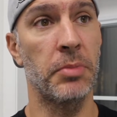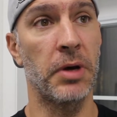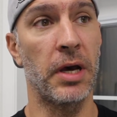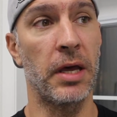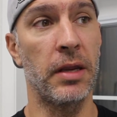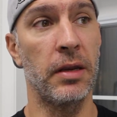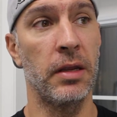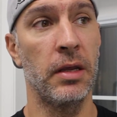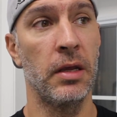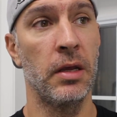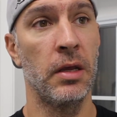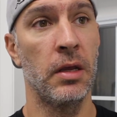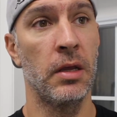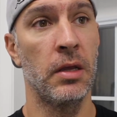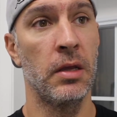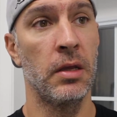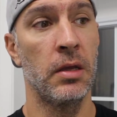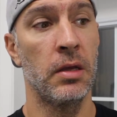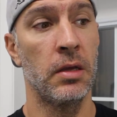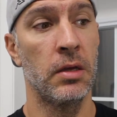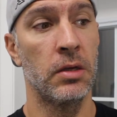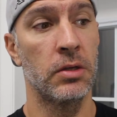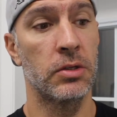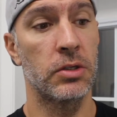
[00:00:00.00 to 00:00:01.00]
But
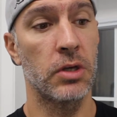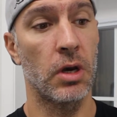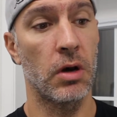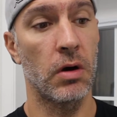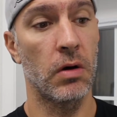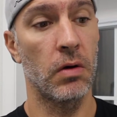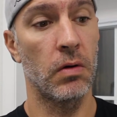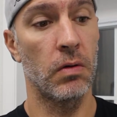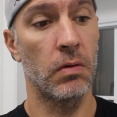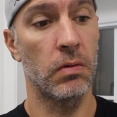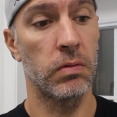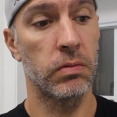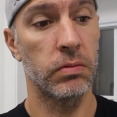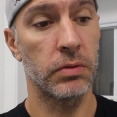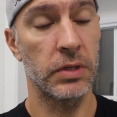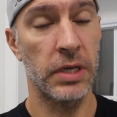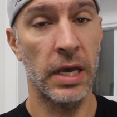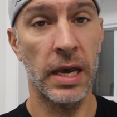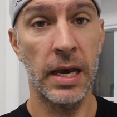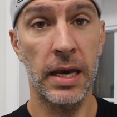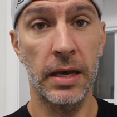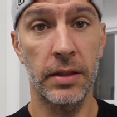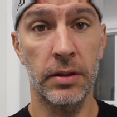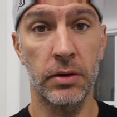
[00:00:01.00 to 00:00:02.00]
so yeah,